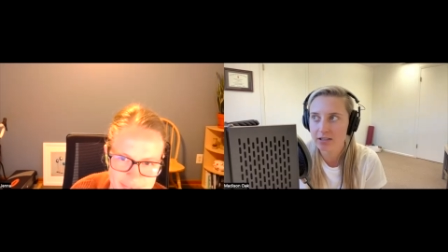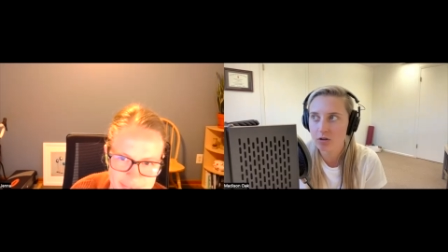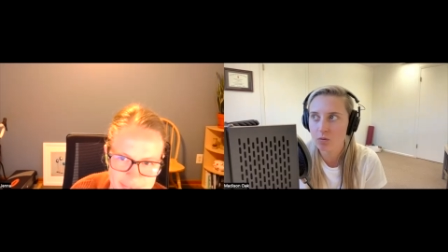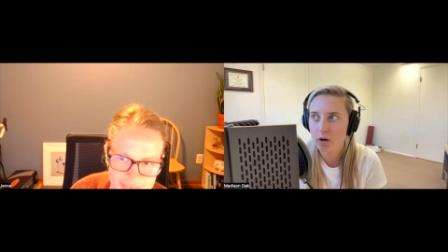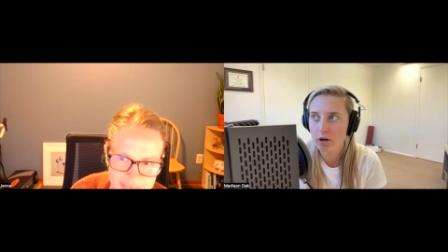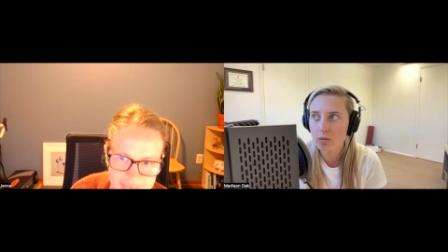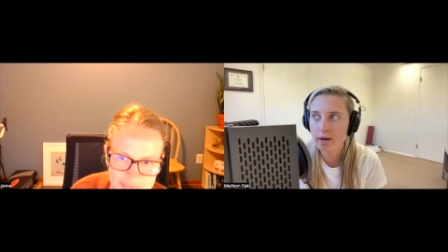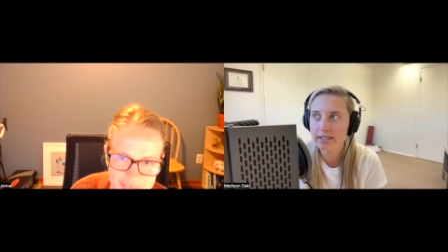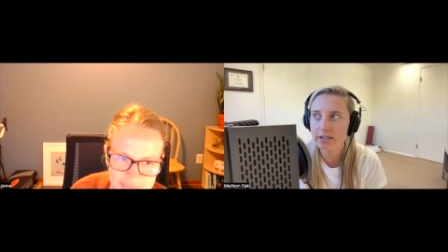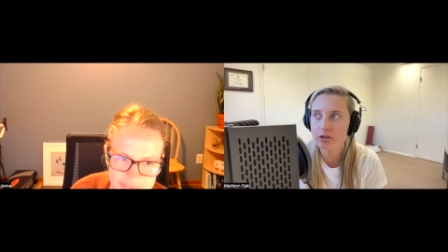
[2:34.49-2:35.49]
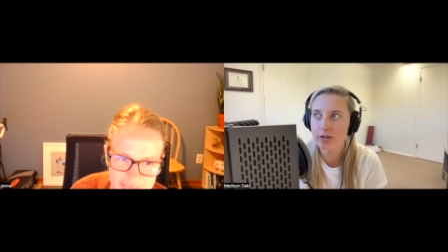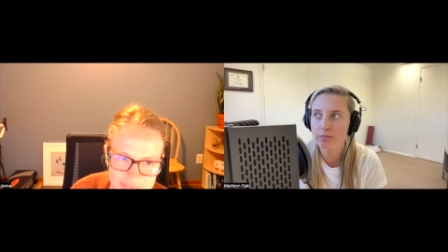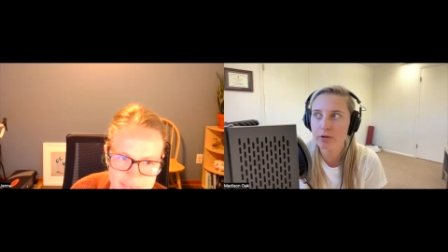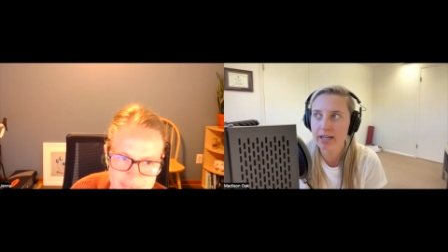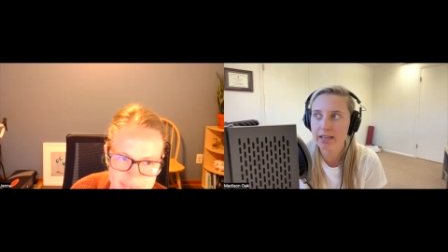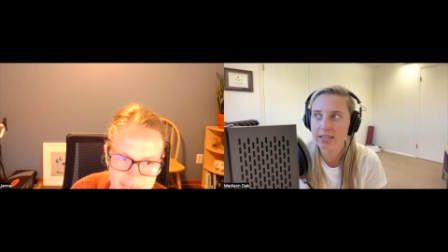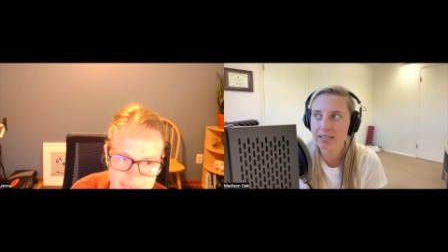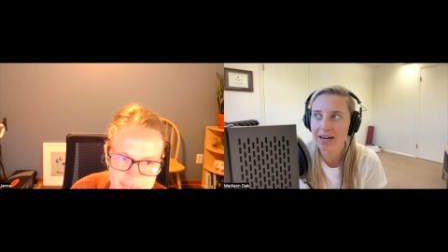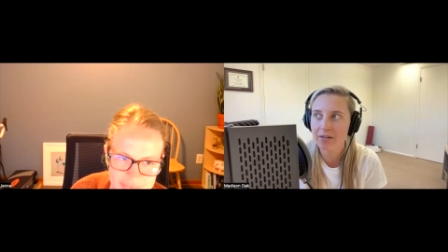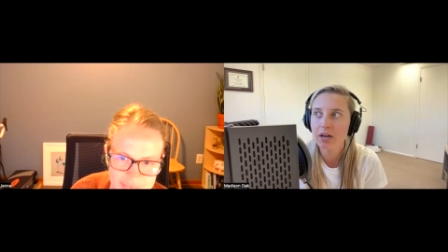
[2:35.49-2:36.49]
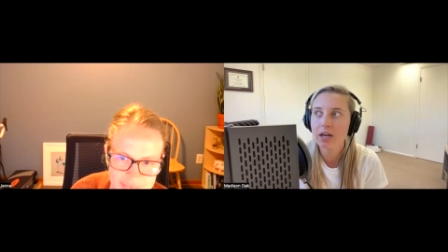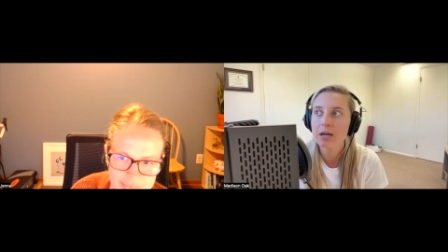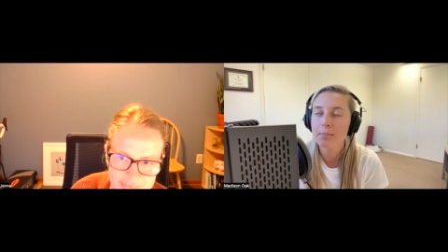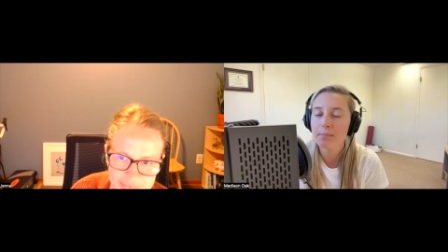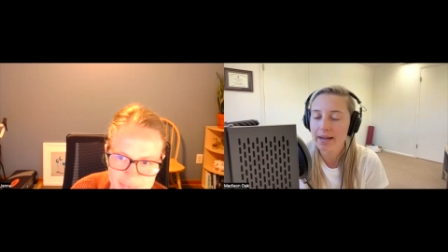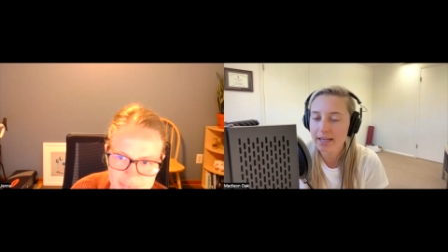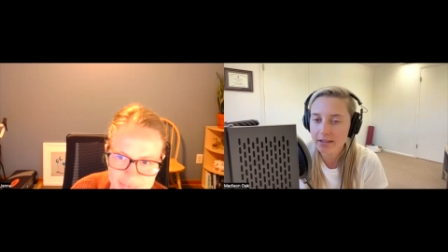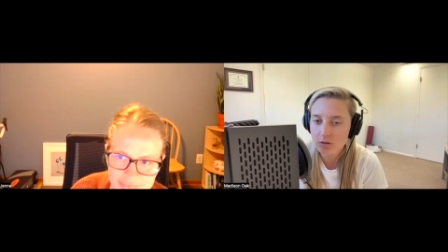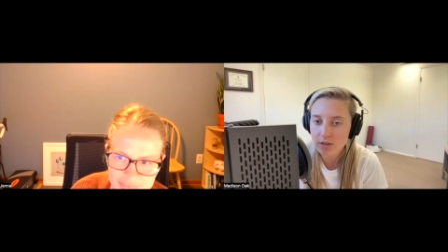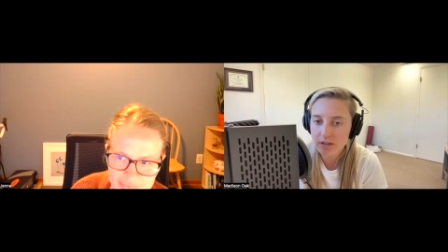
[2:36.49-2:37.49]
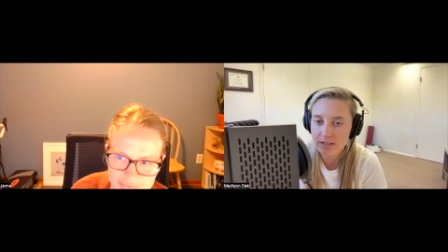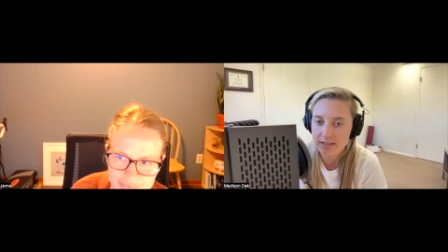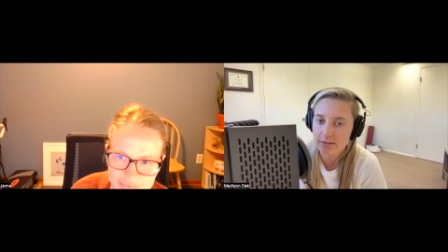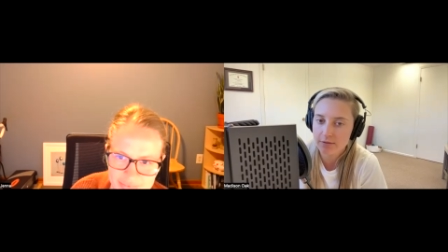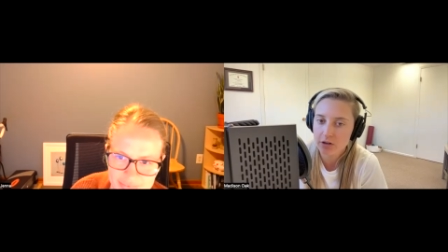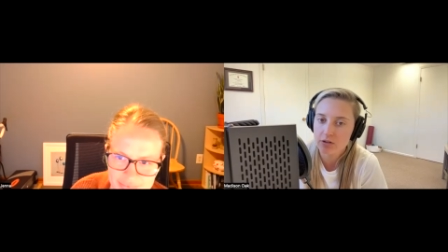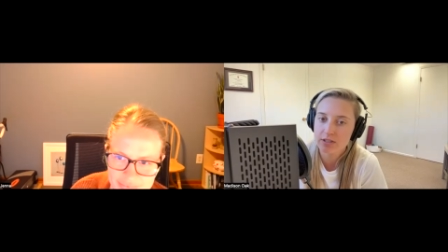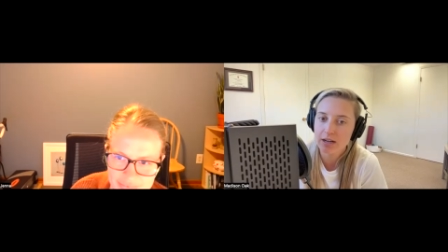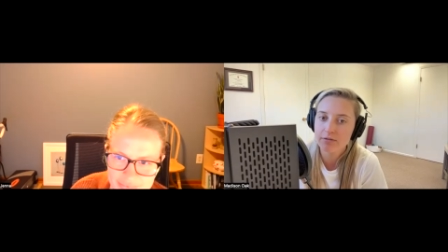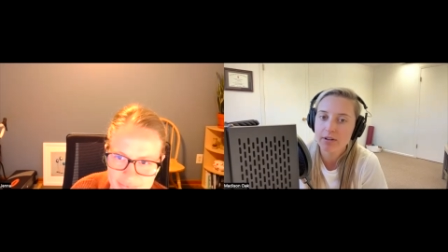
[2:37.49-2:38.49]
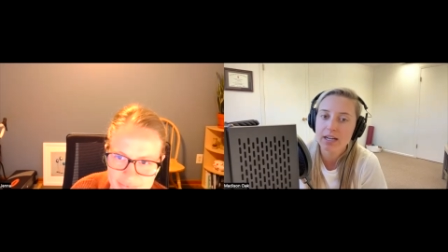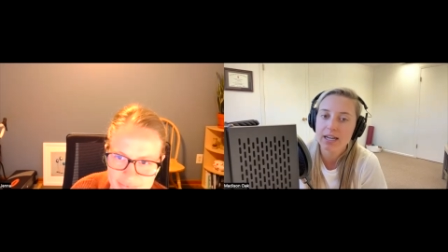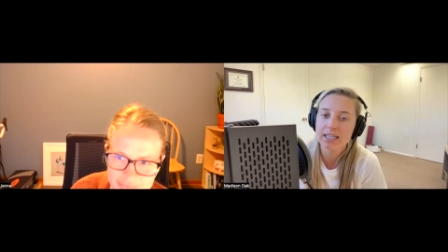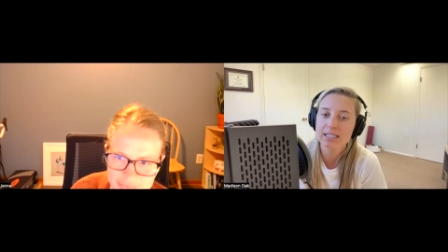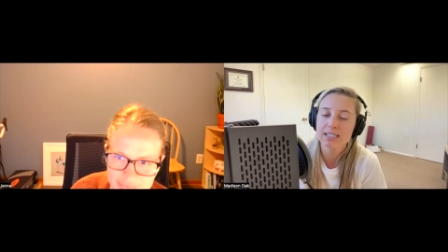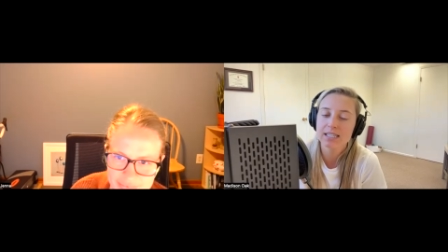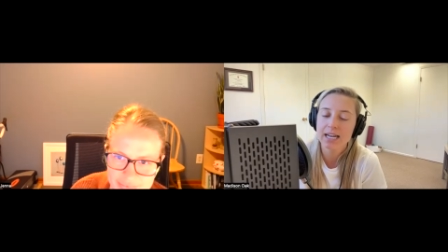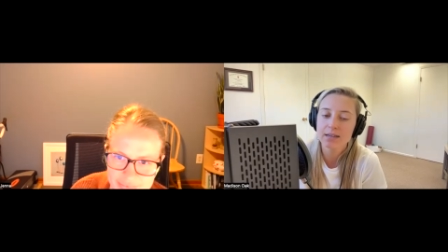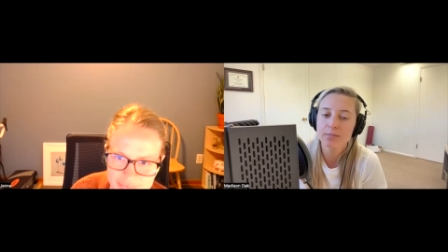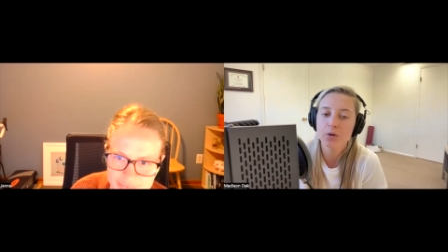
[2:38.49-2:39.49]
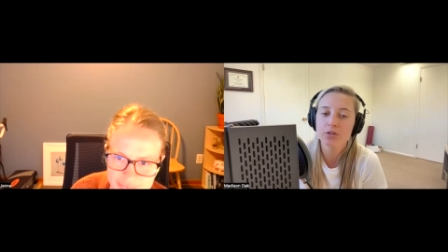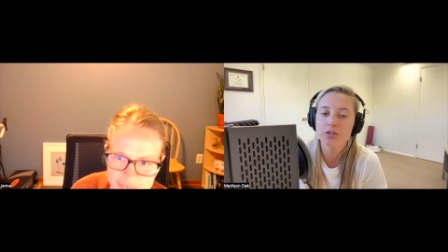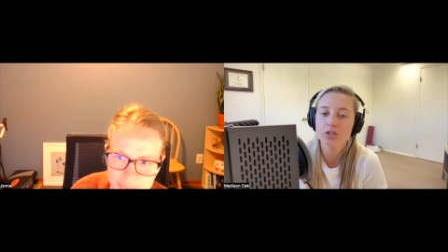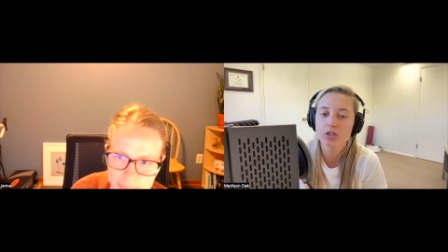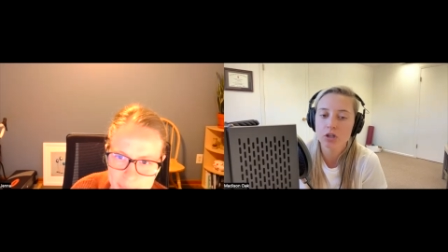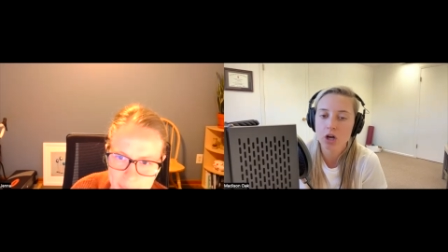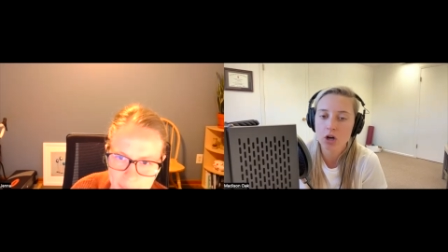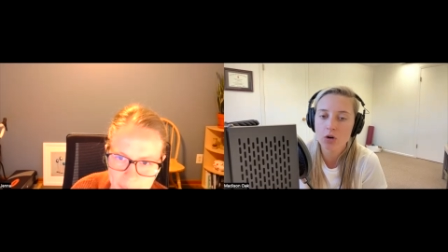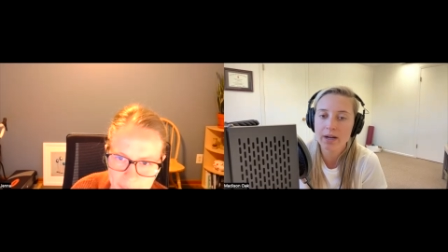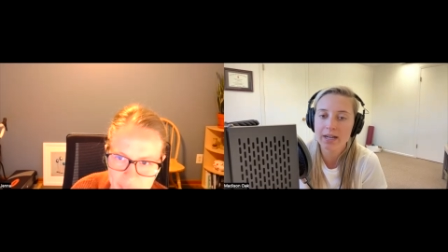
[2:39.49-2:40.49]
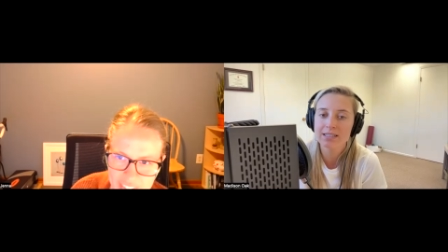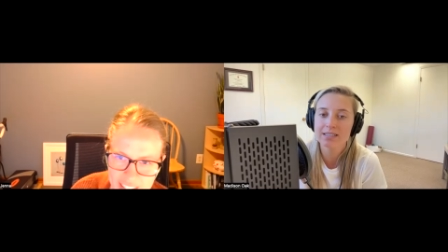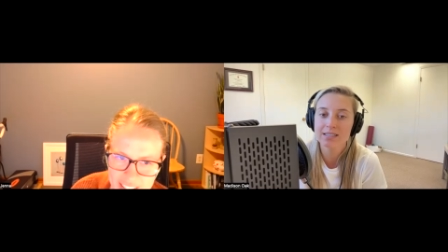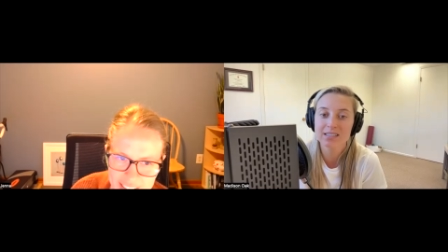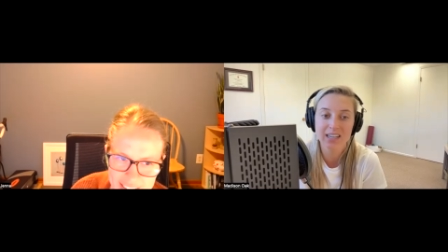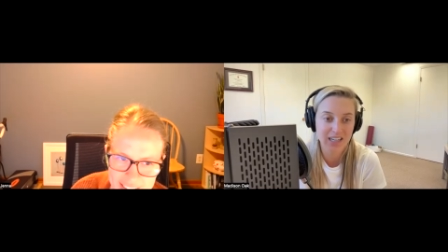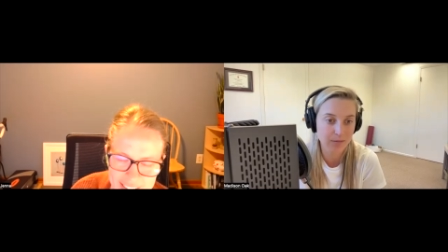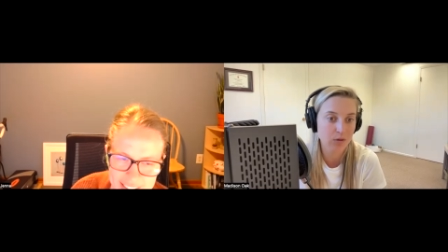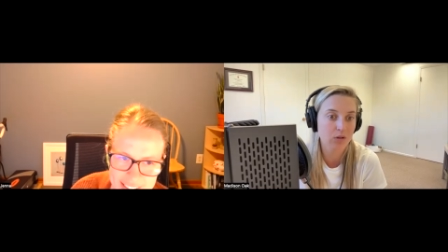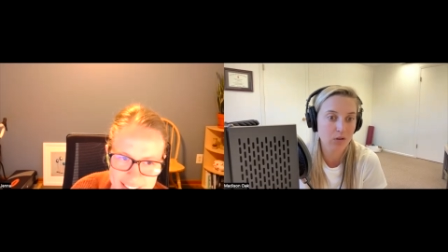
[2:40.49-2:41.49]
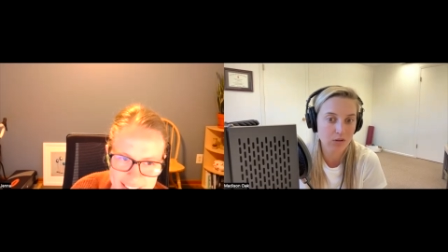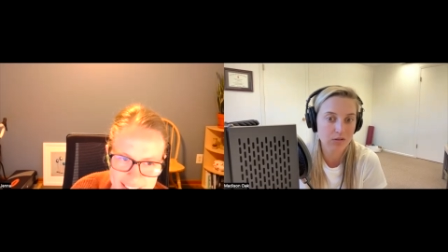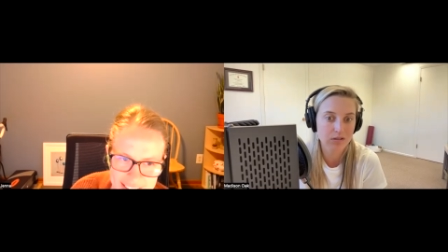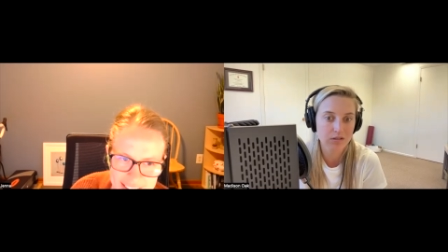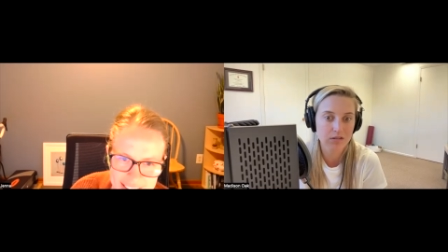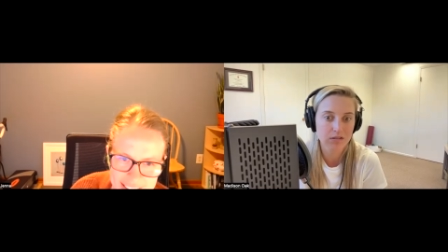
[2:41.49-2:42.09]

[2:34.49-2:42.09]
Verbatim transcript: So what are ways that you can break this down, make this realistic for yourself, and set both slow and sustainable goals?